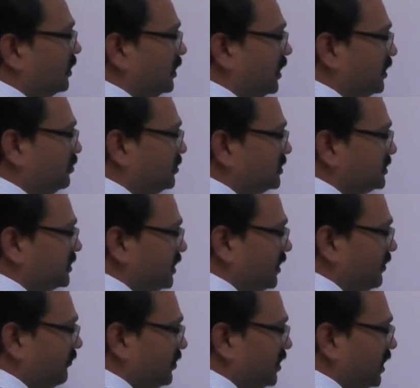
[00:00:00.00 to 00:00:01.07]
Let me
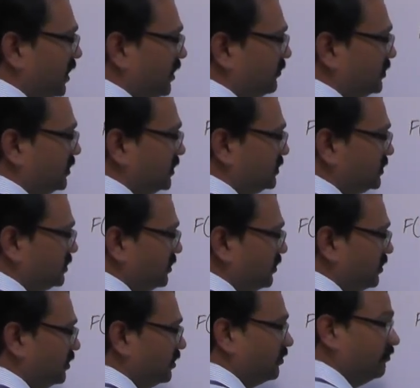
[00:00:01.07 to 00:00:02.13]
say we have this,
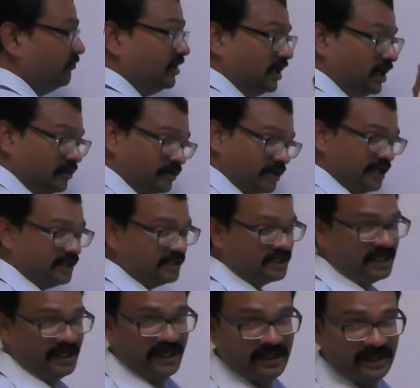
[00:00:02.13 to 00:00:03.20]
we have again
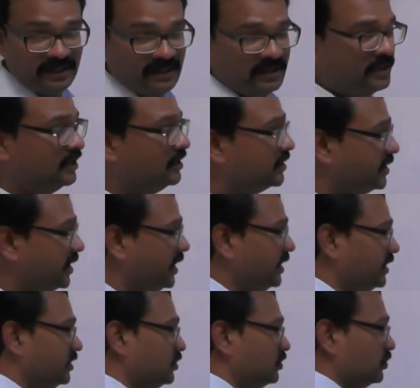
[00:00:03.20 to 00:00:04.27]

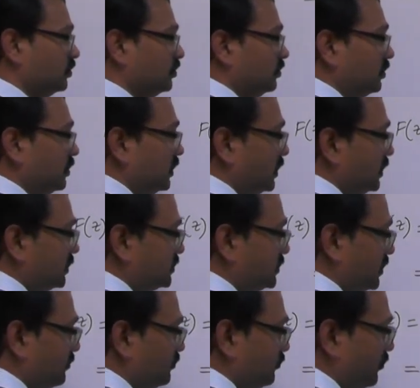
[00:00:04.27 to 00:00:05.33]
k into
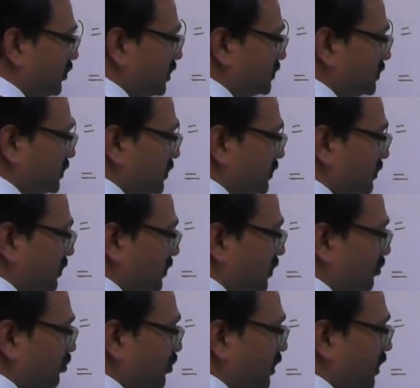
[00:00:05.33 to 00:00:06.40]
some function
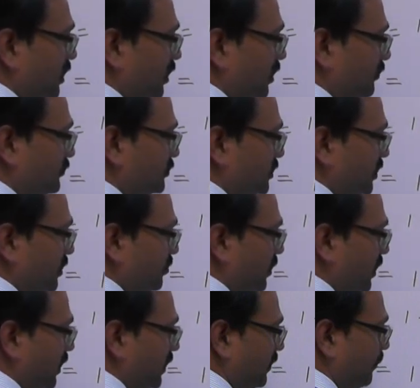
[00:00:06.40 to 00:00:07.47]
b of z
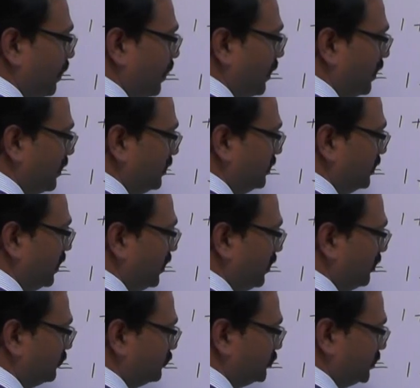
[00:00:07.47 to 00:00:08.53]
by a
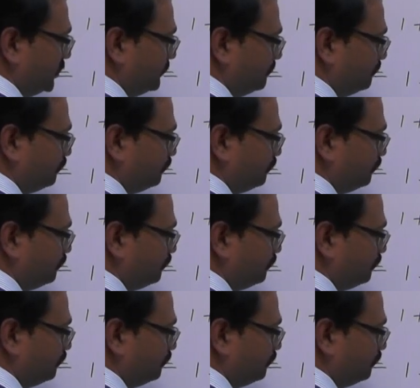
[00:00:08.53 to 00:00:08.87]
of z